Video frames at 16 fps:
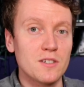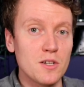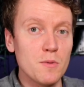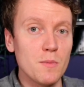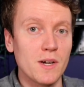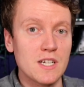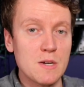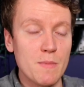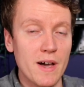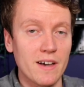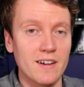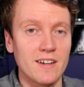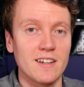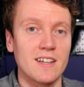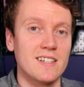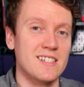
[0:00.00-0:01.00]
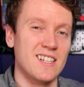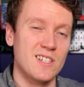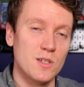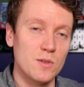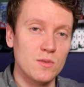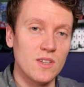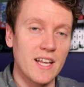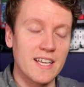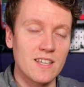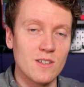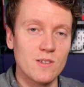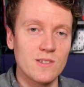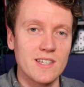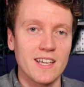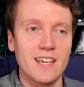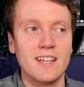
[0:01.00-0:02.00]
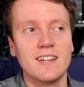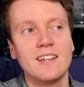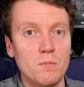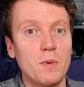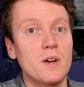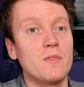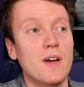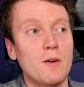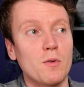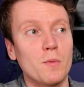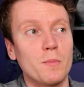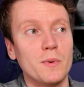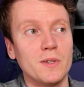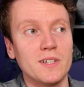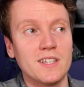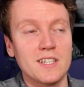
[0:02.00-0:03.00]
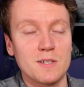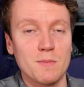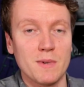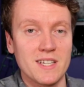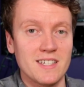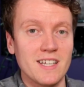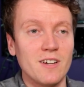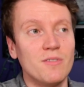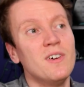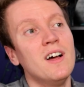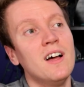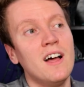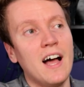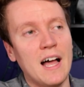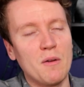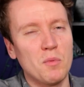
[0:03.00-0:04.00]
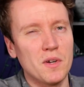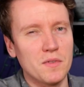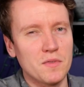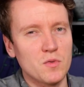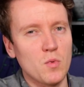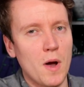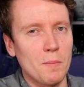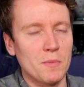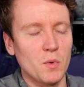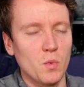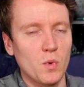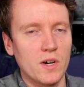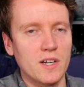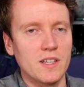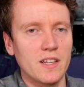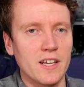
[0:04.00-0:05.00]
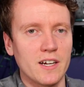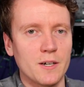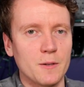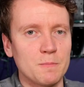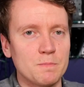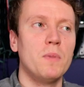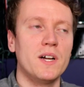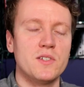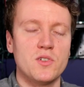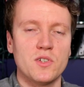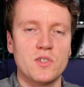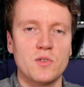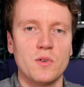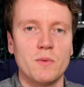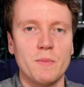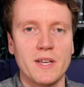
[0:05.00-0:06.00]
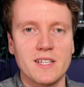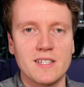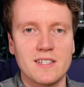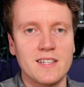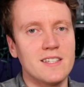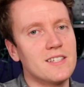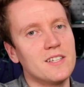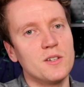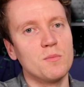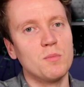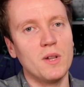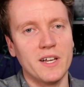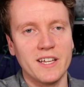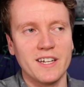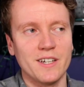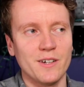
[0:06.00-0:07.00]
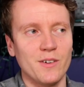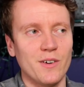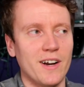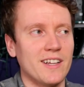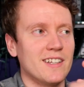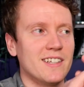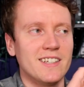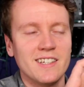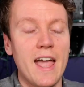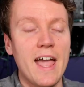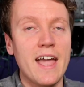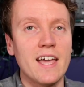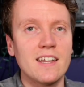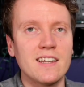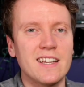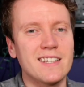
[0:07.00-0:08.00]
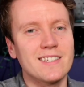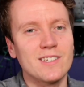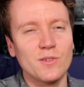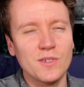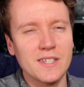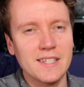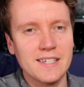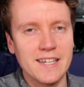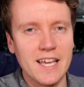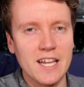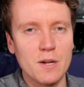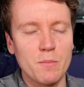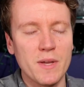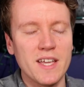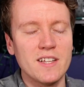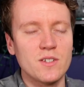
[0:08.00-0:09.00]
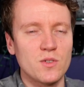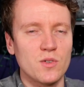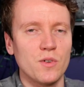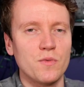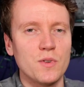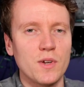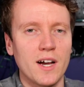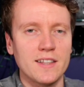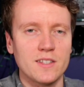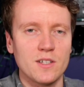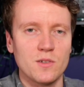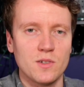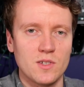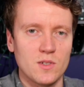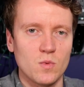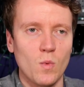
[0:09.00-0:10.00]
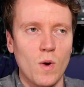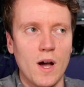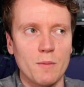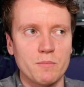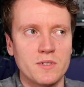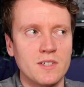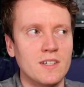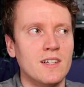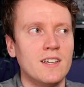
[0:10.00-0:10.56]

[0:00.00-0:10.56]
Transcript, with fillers: too much about it because I do like using it. But if I were building this myself, I would have swapped the wording there. But just so it makes sense and you plug it in correctly. And it's only the data pin, so if you got those swapped,